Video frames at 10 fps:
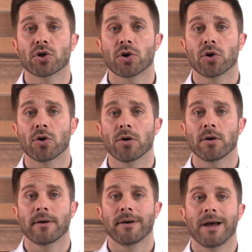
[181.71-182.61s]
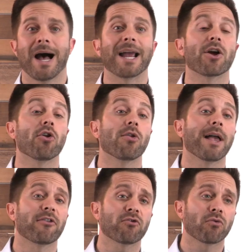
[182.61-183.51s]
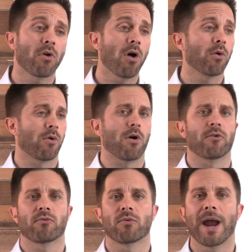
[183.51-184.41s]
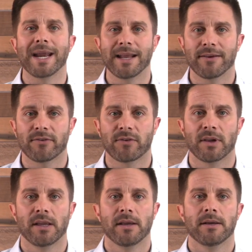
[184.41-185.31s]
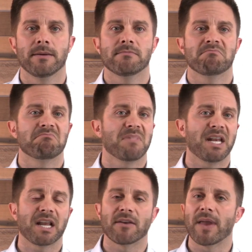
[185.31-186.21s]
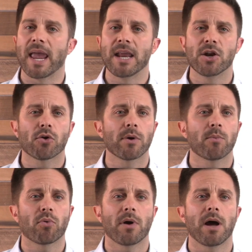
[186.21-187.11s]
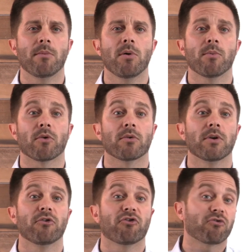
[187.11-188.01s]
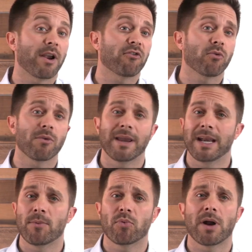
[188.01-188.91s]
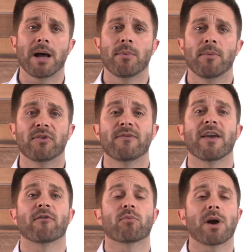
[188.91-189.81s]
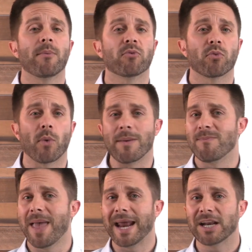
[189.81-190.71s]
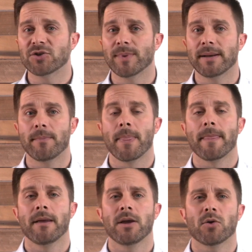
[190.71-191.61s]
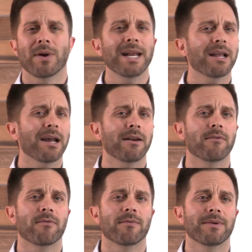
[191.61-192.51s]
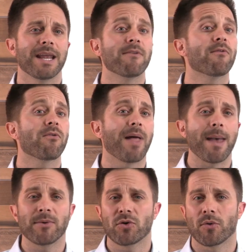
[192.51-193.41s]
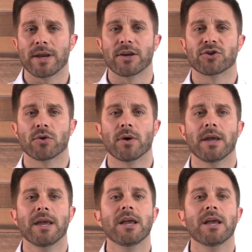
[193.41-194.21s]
sugar, high cholesterol or arthritis, any kind of endocrine problem or stress-related problems, if you have problems with weight management, or any kind of inflammatory issue,